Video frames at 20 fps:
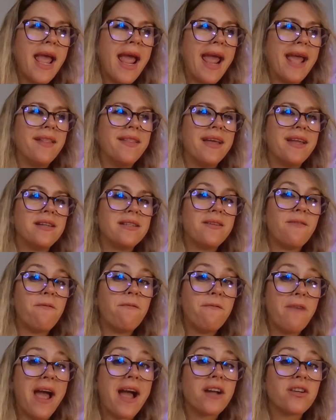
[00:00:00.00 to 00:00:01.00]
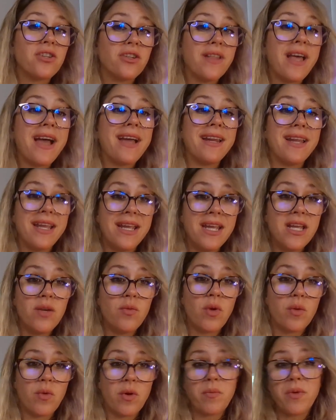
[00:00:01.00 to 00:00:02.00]
And then factor that in
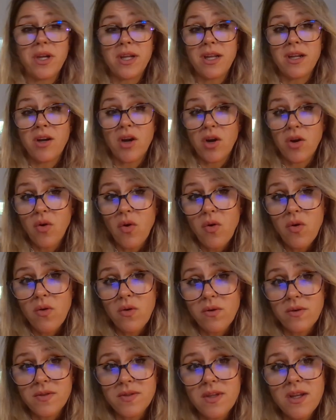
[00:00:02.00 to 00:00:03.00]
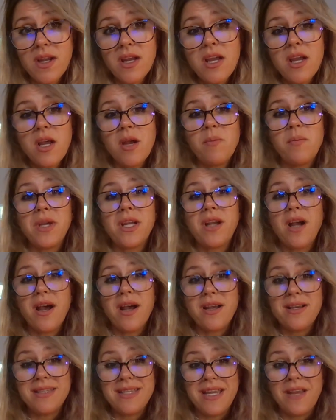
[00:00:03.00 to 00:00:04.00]
when we're picking our goals,
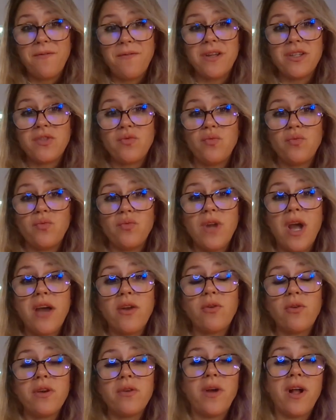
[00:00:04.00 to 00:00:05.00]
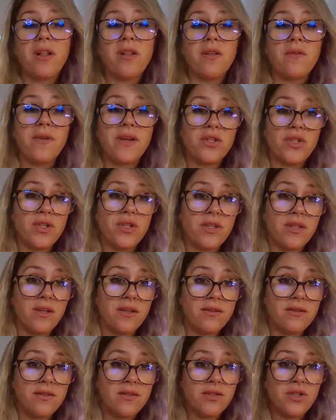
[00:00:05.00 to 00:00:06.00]
because if it's not only relevant to
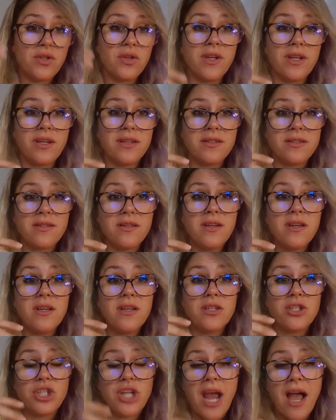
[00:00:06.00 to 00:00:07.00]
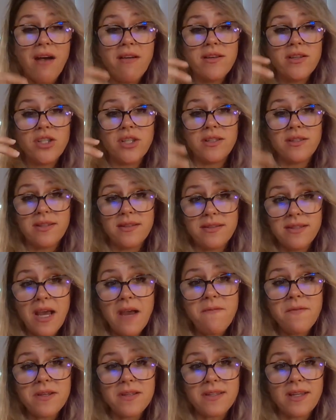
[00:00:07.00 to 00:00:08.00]
the students' challenges and
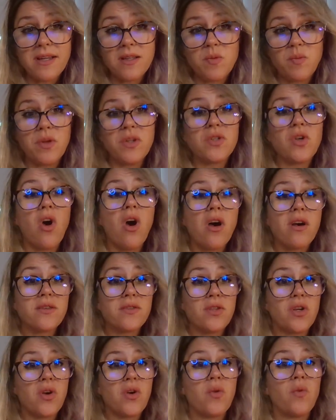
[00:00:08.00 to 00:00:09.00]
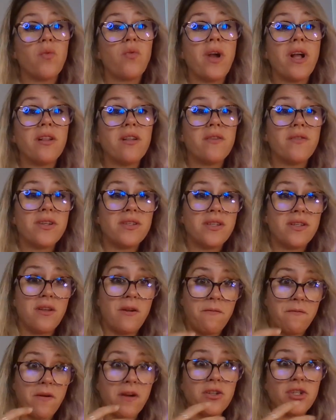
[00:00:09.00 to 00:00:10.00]
deficits, but it's also relevant to
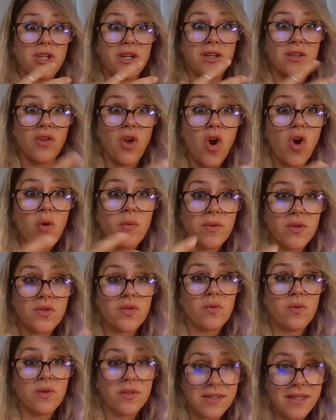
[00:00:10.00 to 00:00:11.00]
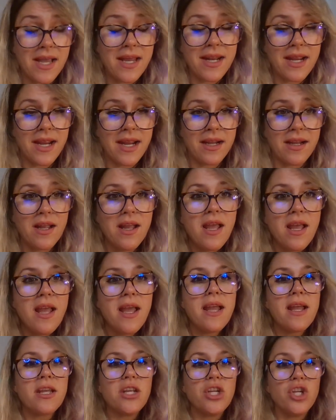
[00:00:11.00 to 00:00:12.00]
their functioning in the home and the school setting,
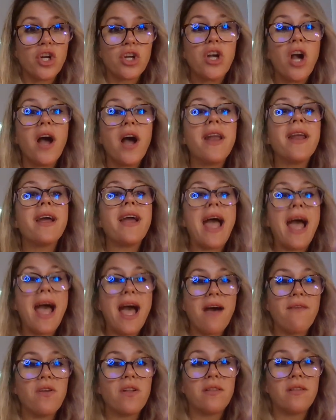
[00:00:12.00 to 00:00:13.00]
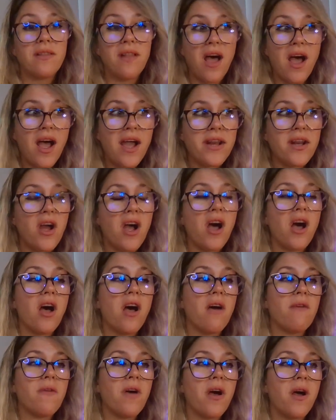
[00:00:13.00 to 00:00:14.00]
you're gonna have a lot
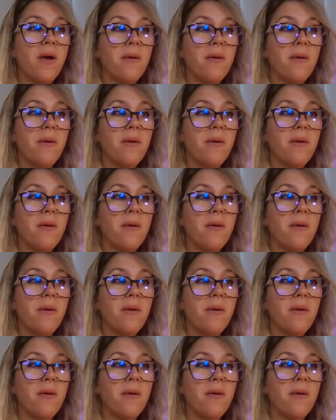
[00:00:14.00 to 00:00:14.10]
of